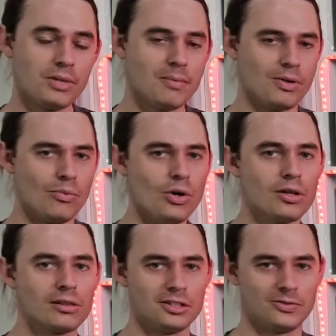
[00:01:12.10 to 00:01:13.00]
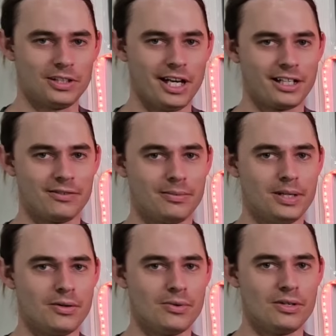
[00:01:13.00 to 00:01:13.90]
a bit worthless, for lack of a
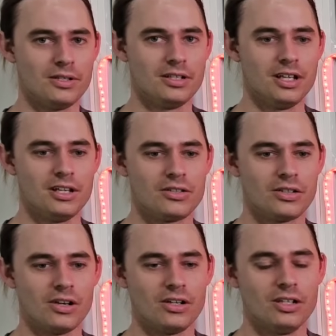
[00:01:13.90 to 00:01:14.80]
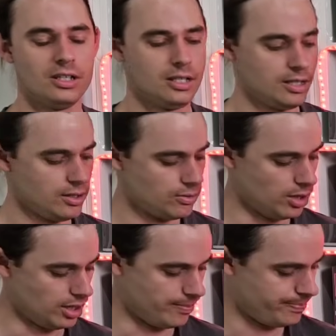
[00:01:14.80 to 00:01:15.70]
better word. So,
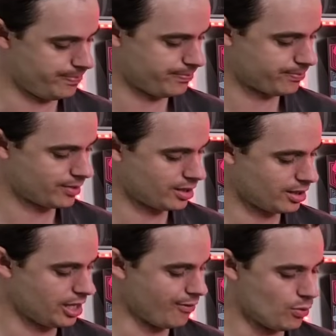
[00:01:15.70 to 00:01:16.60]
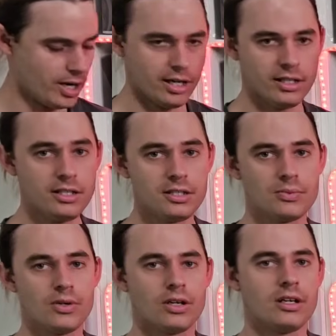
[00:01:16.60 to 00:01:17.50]
right, level 1. This
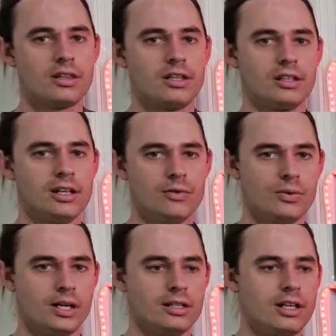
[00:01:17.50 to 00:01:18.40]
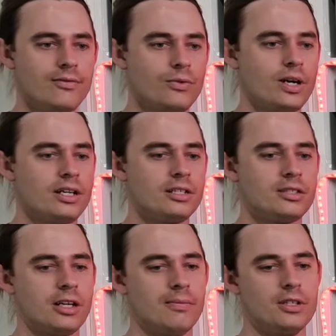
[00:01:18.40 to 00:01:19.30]
is what I think level 1 is. Level 1 is
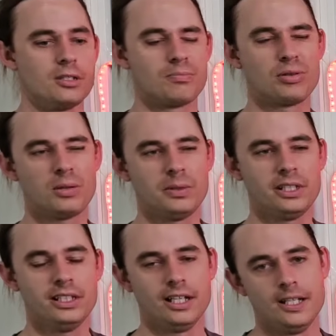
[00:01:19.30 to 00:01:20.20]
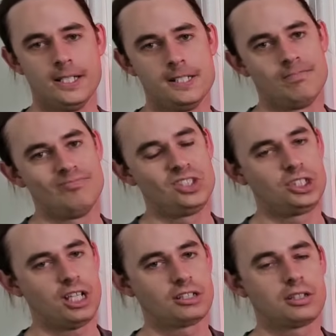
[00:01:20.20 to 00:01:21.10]
someone that's probably
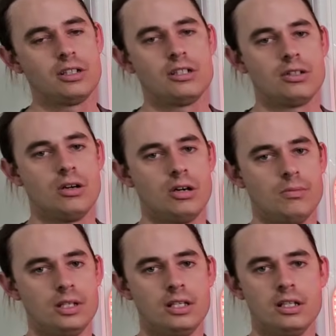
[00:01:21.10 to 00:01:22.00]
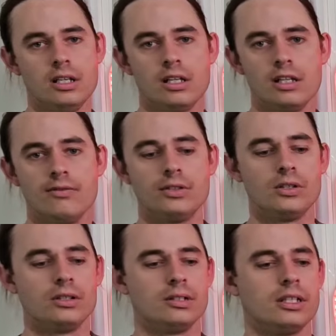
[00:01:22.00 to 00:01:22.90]
just got into the hobby, they've
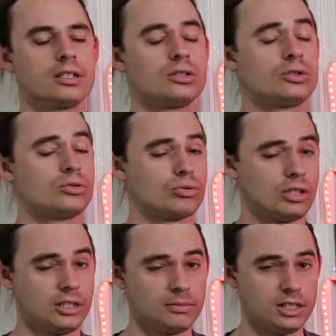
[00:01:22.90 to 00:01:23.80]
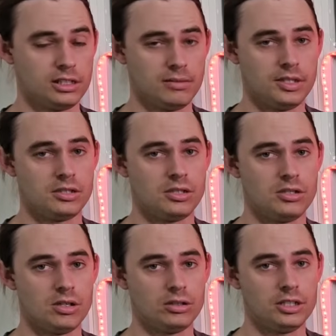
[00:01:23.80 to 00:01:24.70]
got extremely limited
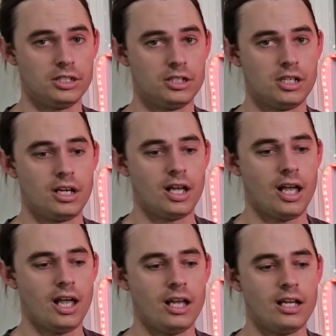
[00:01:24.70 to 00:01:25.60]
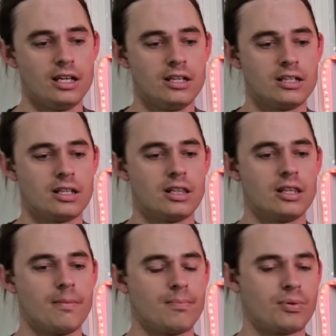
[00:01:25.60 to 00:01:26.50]
knowledge, and
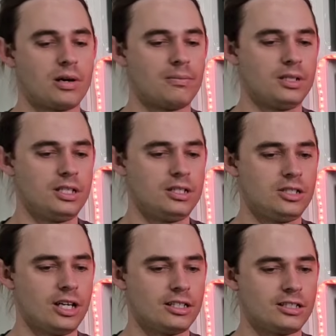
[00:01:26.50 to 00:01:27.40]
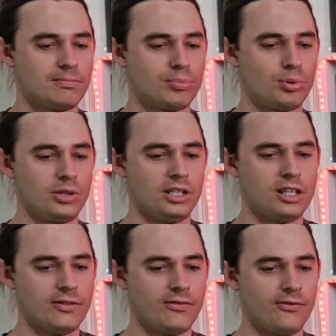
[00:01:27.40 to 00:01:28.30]
they're probably just putting
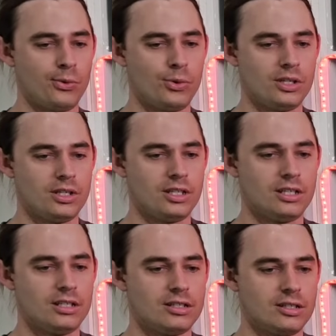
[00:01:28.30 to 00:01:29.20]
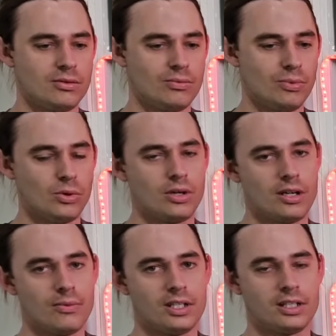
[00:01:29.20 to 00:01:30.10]
their foot into the
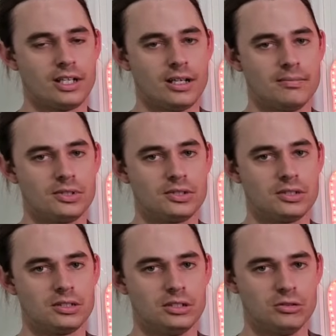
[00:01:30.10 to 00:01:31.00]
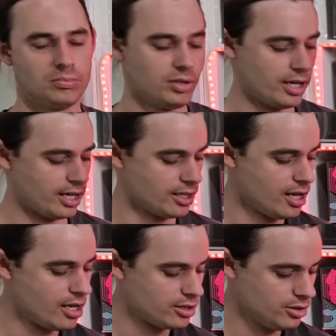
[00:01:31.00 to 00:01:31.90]
water when it comes to sealed product.
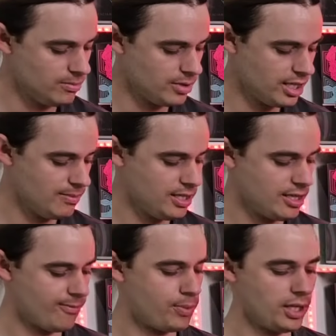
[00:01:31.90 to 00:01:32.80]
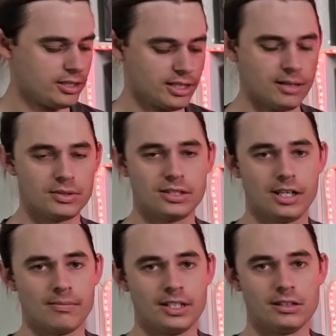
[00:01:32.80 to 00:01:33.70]
So maybe they've picked up
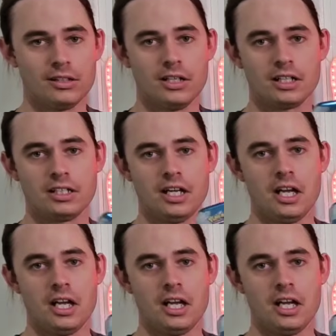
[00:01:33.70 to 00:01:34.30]
something like